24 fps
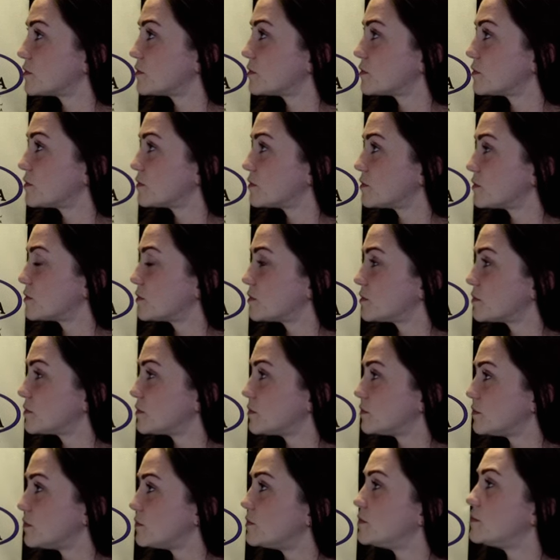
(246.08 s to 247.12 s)

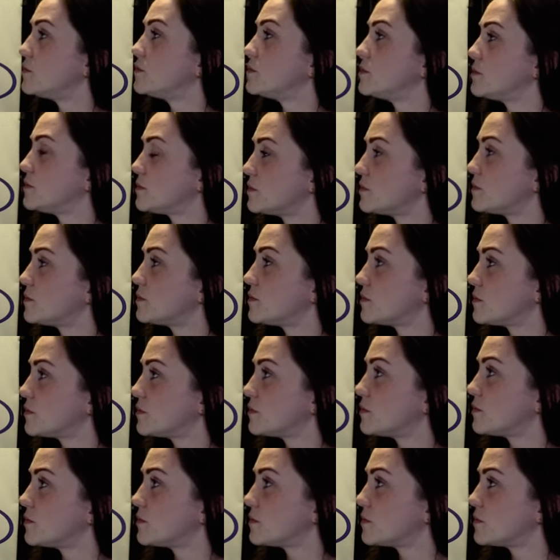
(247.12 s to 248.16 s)

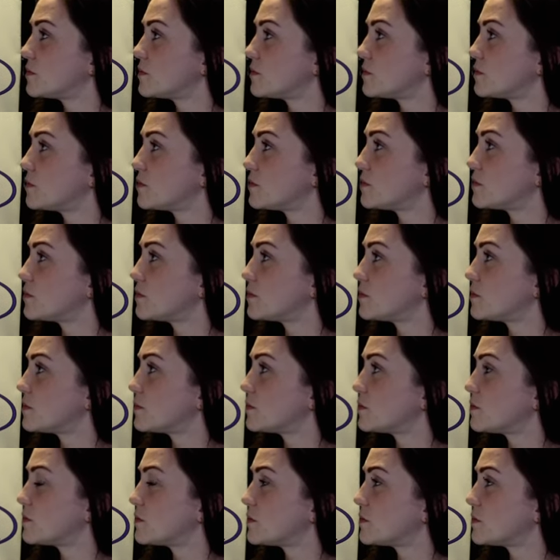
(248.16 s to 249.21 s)

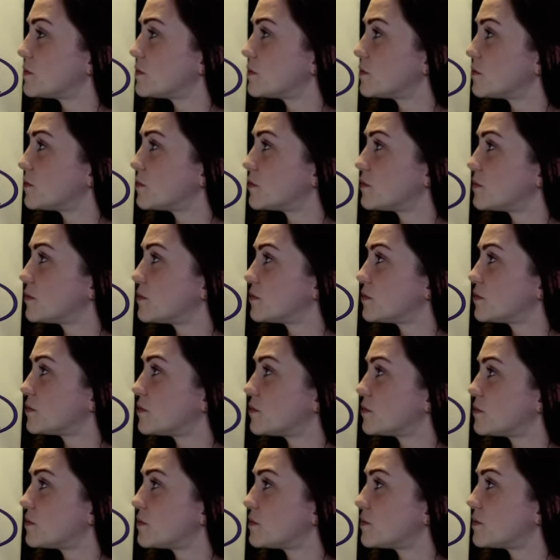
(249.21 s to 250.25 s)

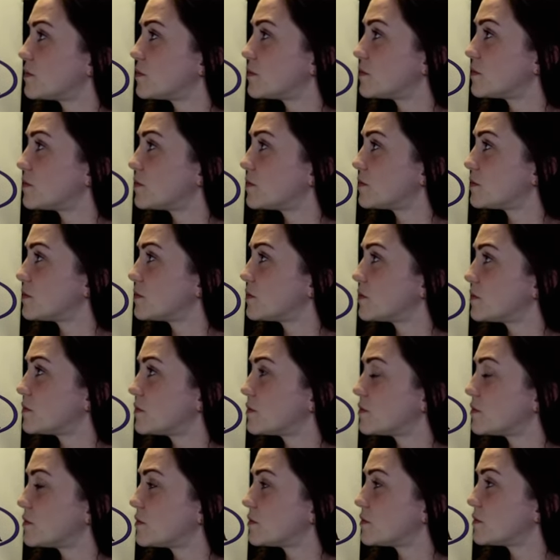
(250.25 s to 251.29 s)

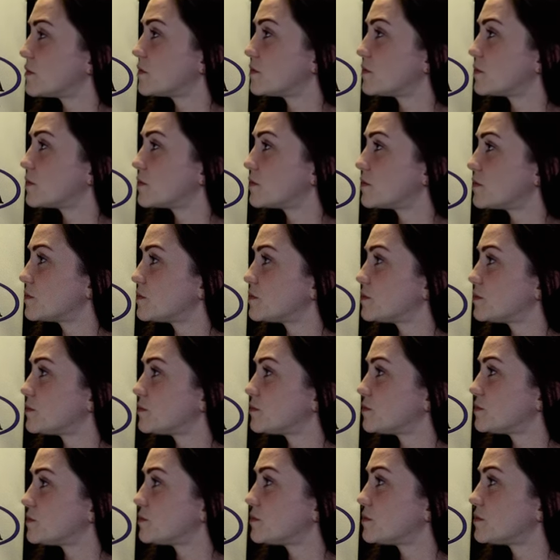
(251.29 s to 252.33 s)

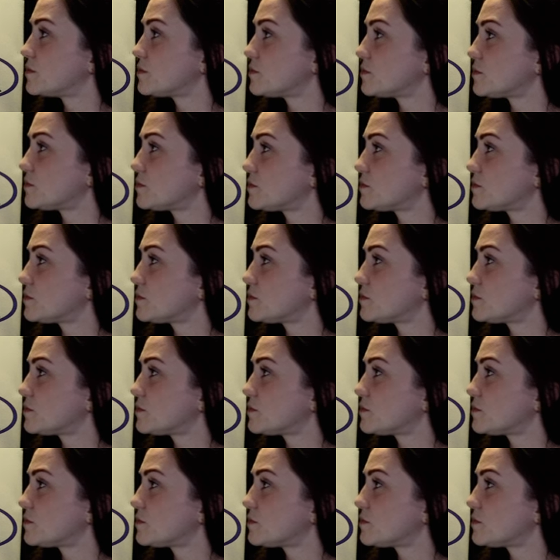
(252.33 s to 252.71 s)
(not speaking)